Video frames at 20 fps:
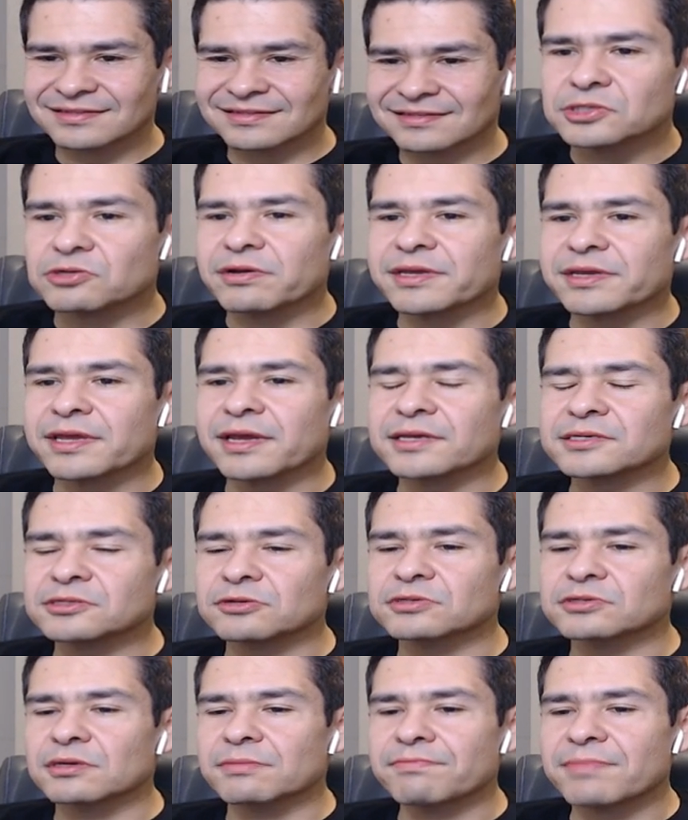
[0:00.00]
So I guess
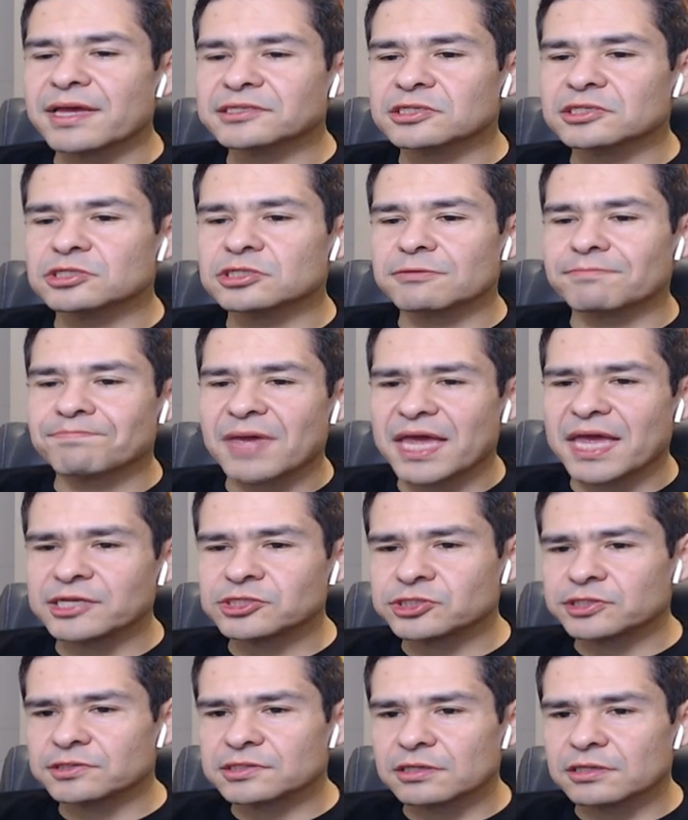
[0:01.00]
there's a message of
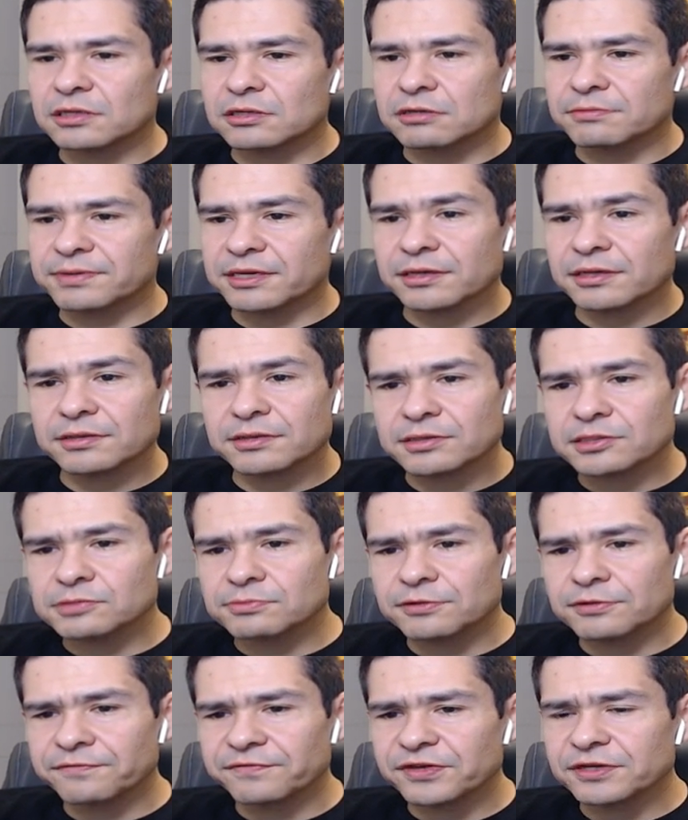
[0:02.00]
patience a little bit in this
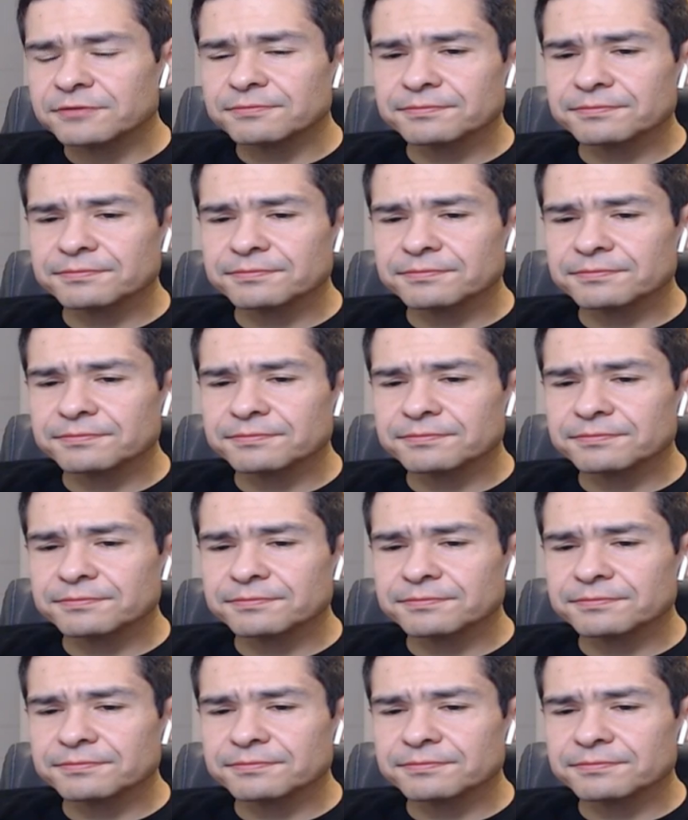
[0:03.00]
movie.